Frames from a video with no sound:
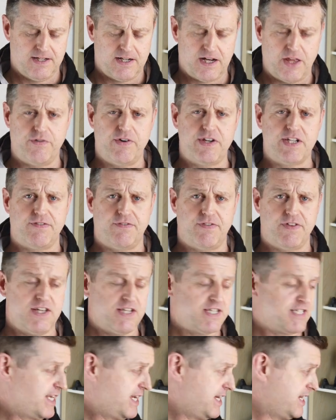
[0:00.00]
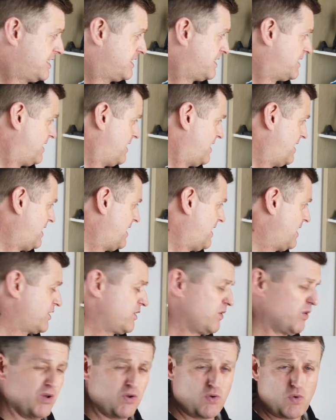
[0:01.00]
Now the reason for this is I
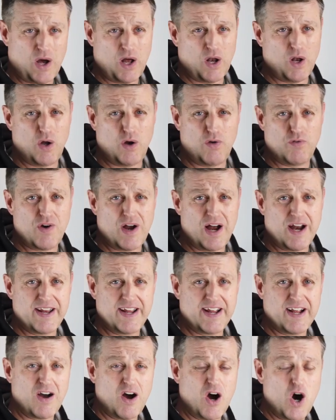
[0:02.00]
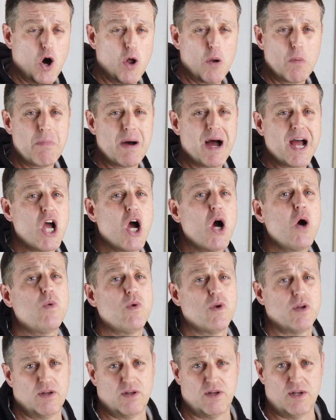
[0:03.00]
do quite a lot of riding on my
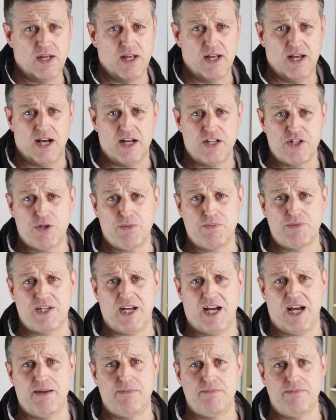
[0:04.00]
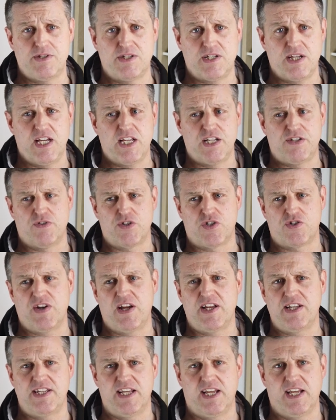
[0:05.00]
own, and sometimes it's
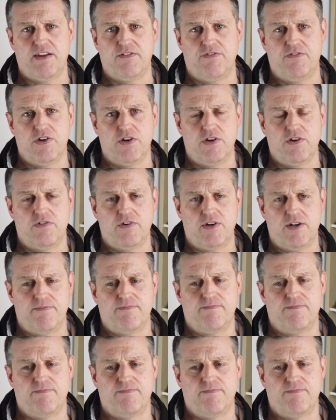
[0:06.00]
frustrating if you're